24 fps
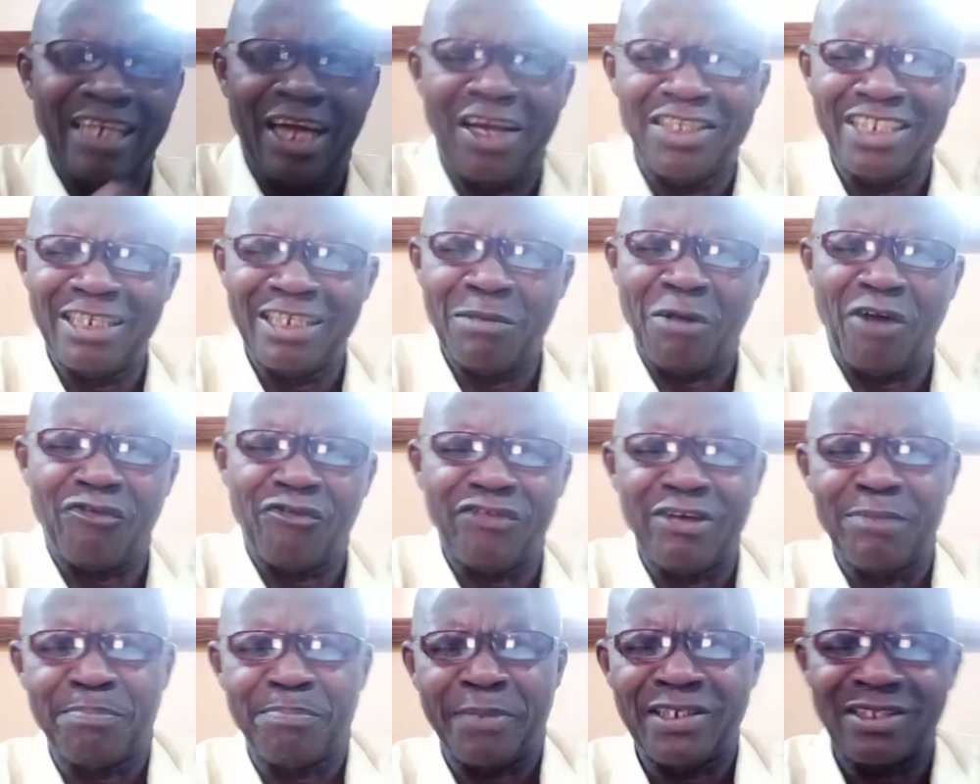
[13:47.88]
noun is the name
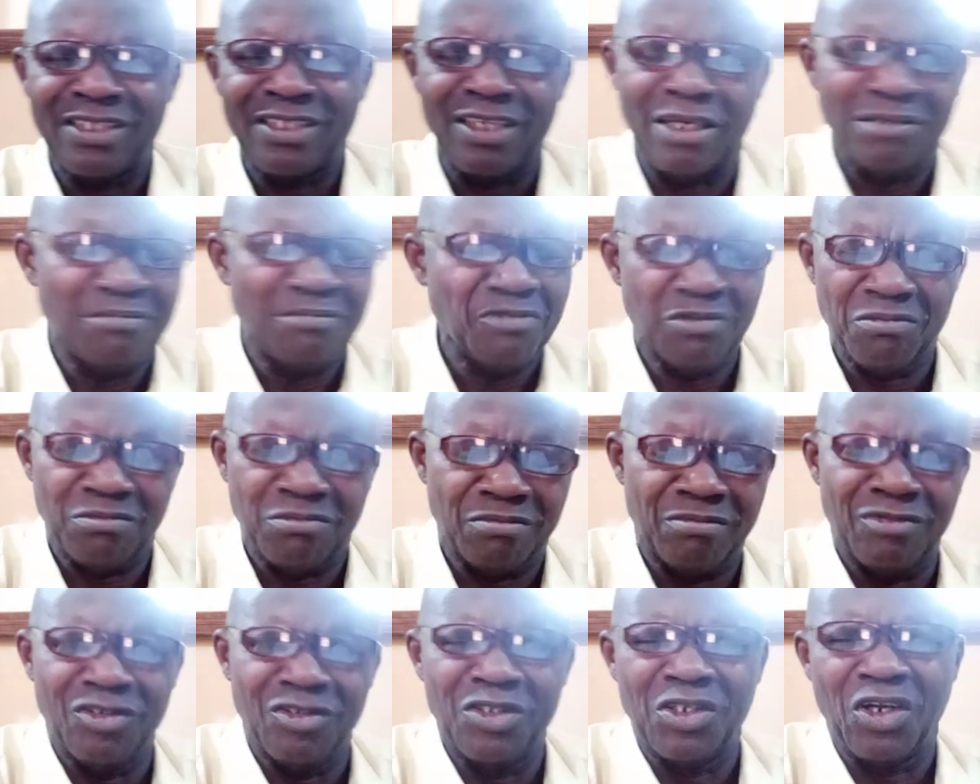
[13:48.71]
of a
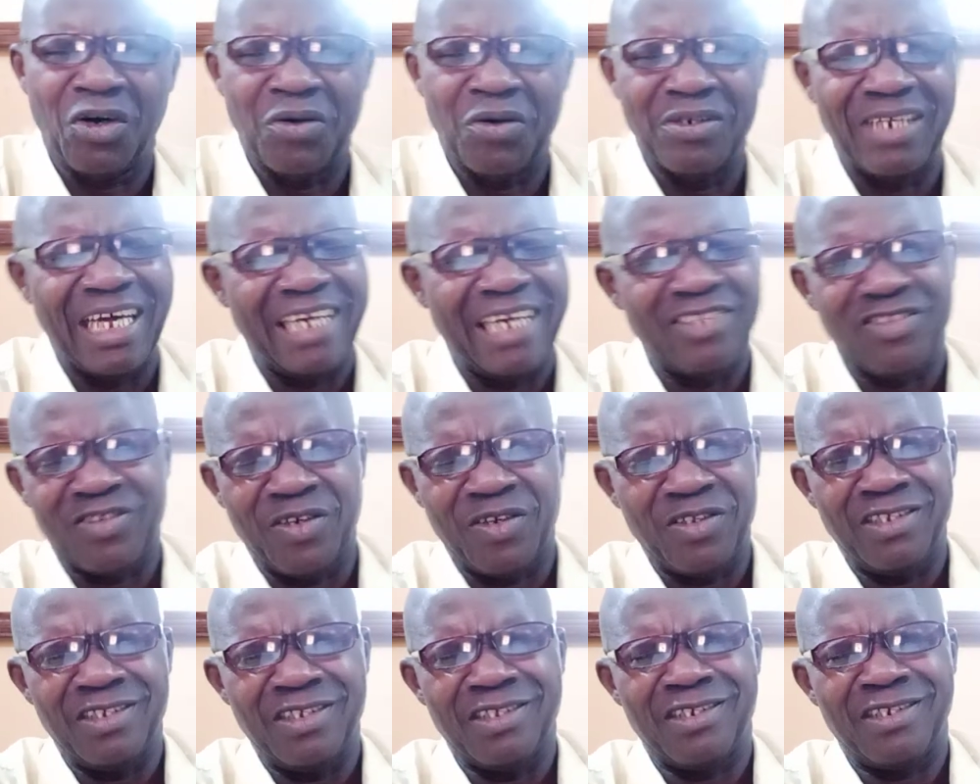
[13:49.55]
person. No, that's
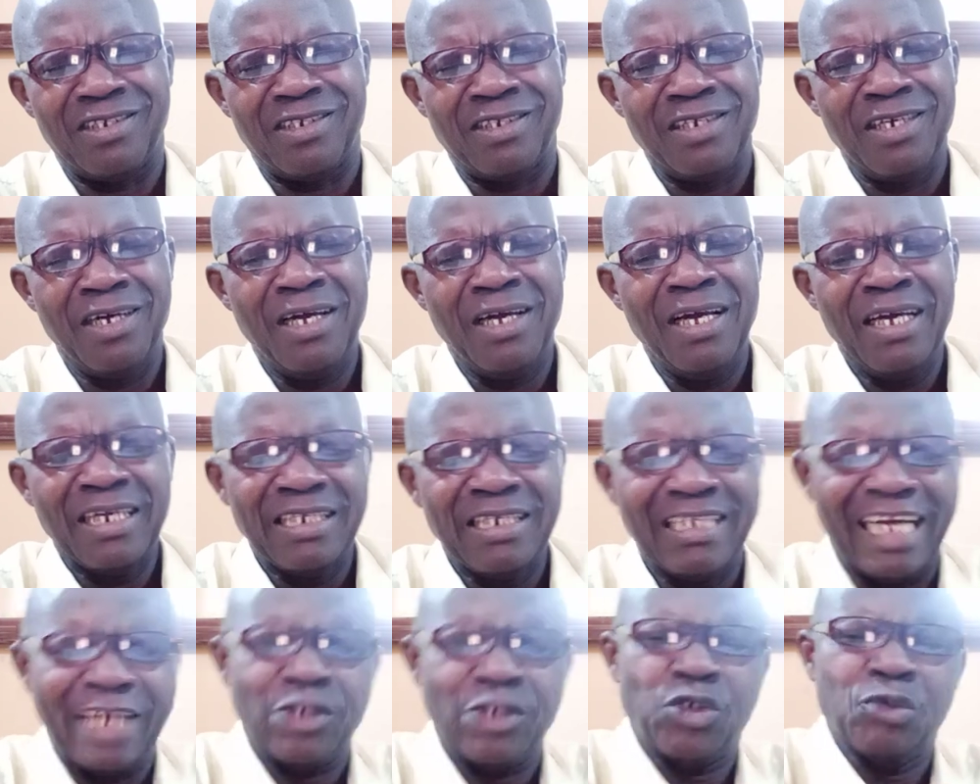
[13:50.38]
not it.
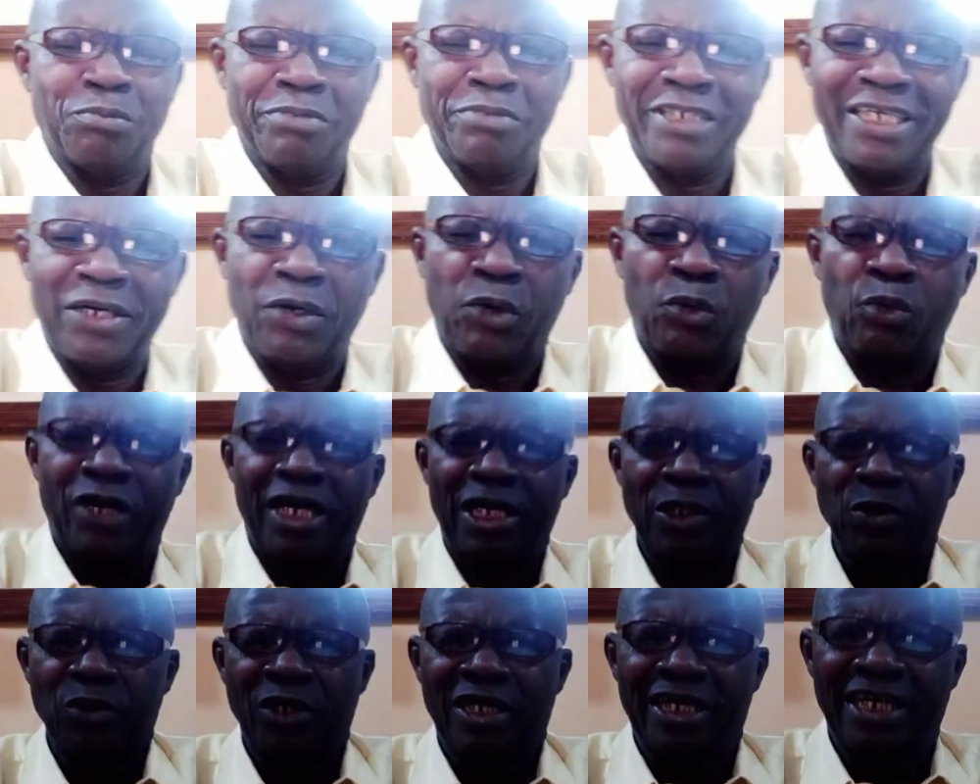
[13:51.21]
That should be a
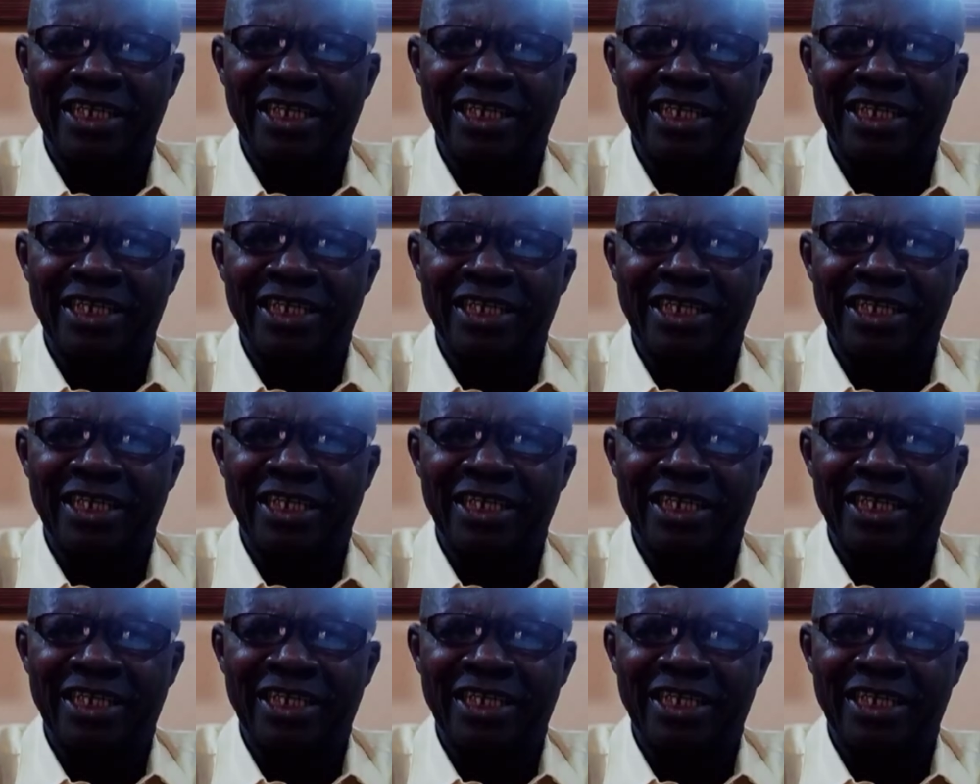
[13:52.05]
way you